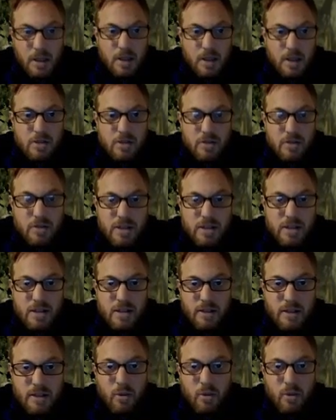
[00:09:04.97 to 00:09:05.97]
So this is
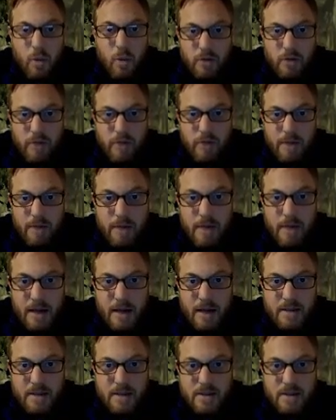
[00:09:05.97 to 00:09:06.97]
like the 1 rep
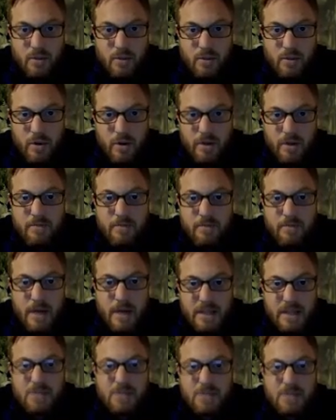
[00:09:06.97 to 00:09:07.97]
max, as it were, the
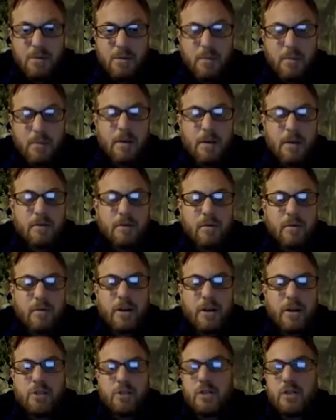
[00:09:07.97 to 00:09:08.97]
maximum amount of weight
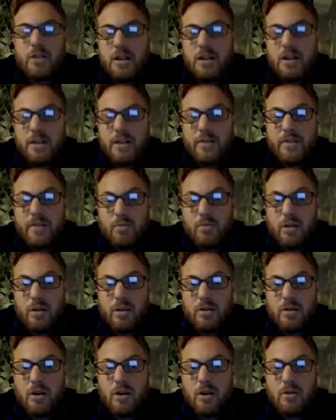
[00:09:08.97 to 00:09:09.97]
you can lift in
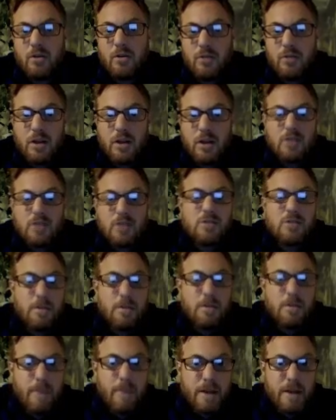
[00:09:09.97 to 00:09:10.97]
one go. So your
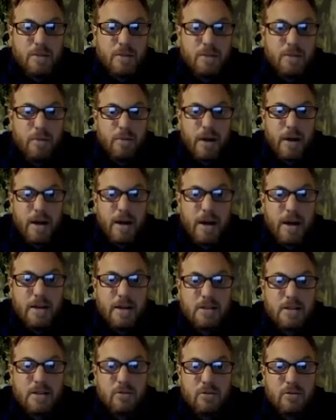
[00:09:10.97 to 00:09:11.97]
bench
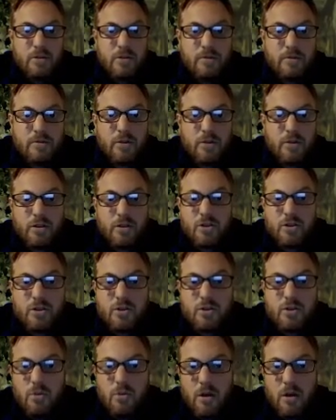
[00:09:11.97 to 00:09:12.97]
press, or you've got your
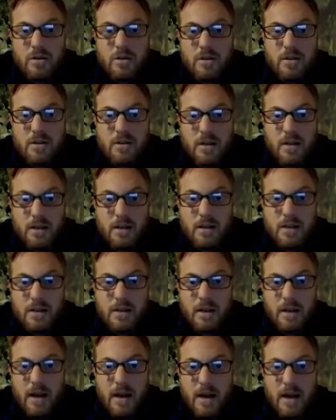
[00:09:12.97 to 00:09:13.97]
squats and things
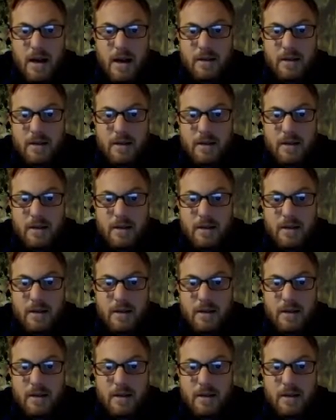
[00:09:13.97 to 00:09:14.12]
like that.